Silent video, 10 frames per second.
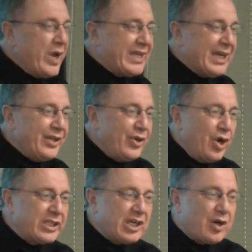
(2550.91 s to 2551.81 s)
we
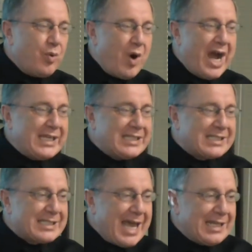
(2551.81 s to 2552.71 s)
cannot
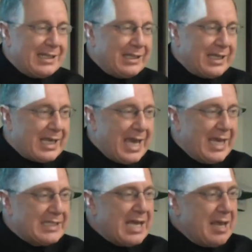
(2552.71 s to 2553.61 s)
quite settle the
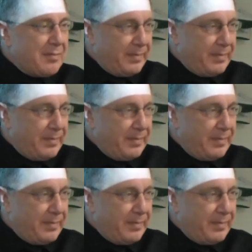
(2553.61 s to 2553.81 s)
case